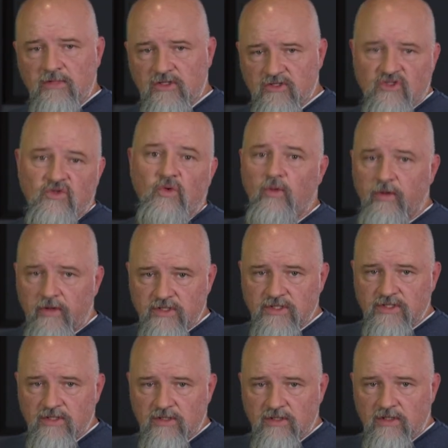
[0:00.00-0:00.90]
and
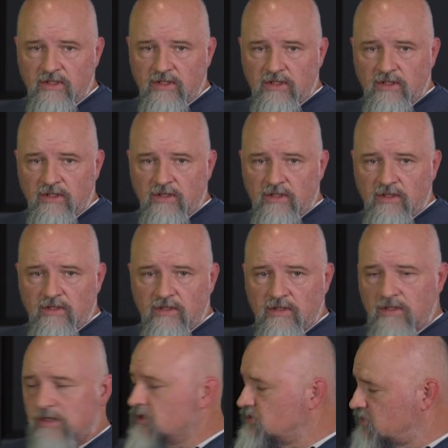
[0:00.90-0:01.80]
storage.
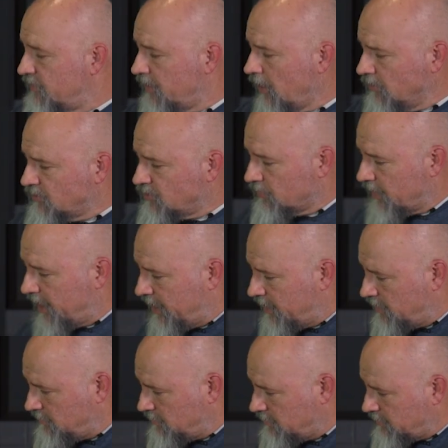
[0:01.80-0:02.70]
So the
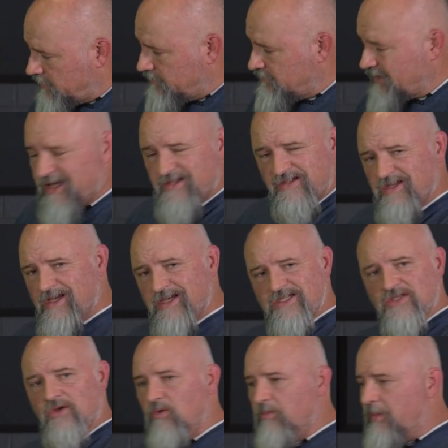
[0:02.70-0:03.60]
all-terrain, I
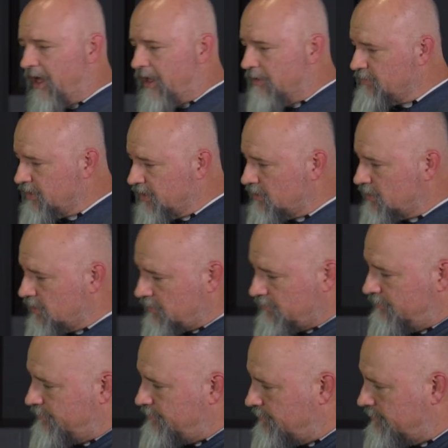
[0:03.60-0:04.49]
sold mine, but
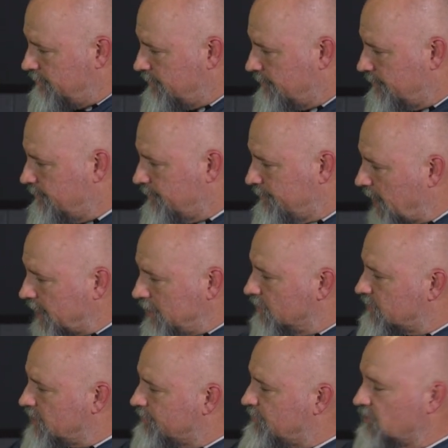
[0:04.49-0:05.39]
I
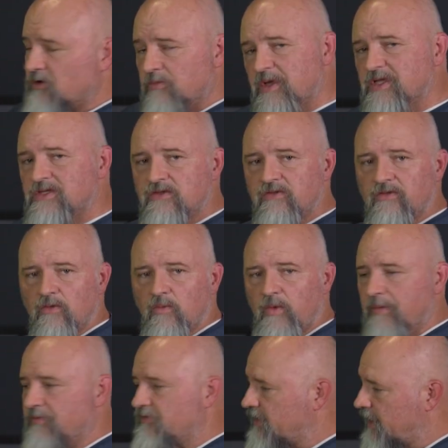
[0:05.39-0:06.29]
looked up the dimensions on the
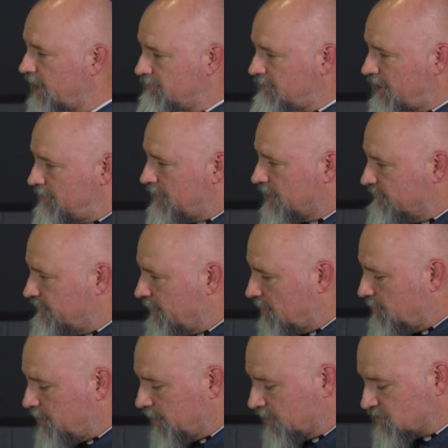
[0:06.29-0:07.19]
website. Maybe I can
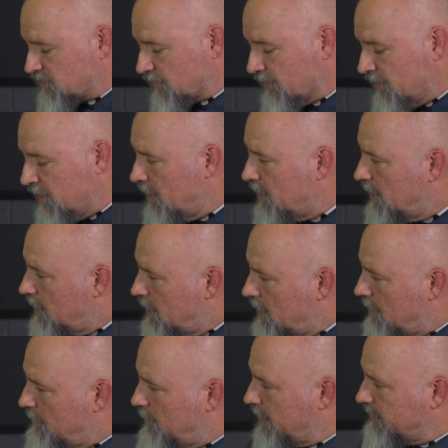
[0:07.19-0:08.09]
find a picture.
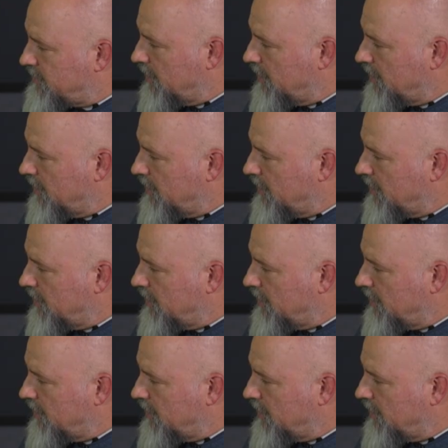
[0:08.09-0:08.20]
But